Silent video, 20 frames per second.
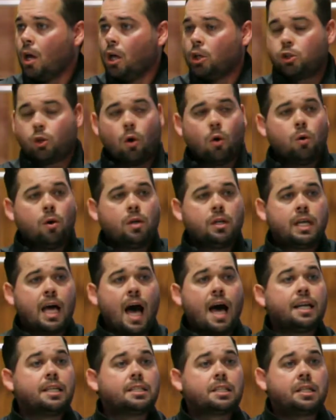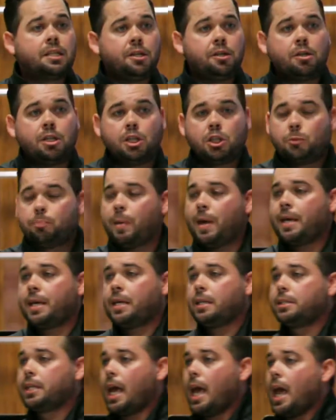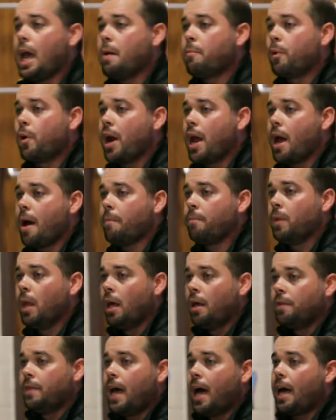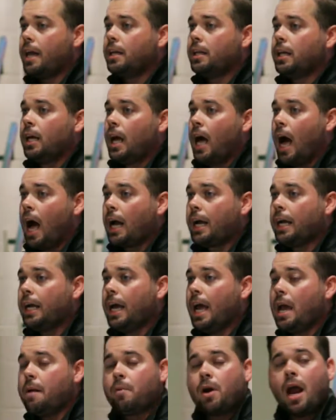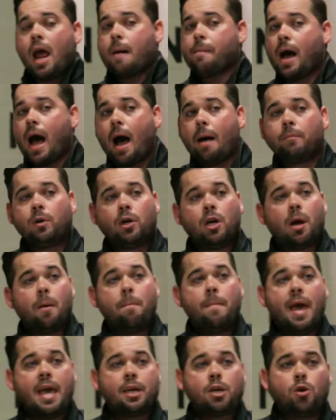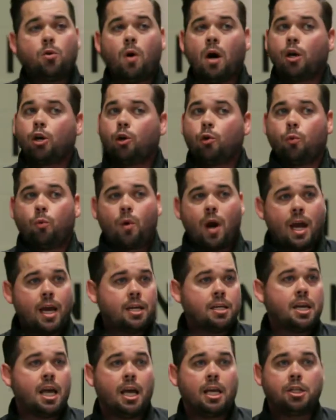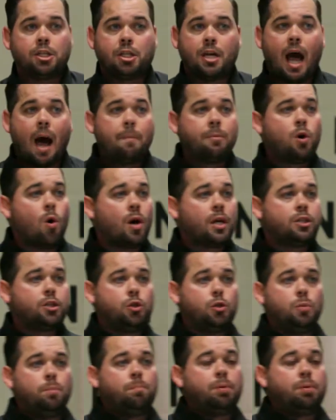So God is clearly speaking to Abraham that, Abraham, I'm going to make you a great nation. I'm going to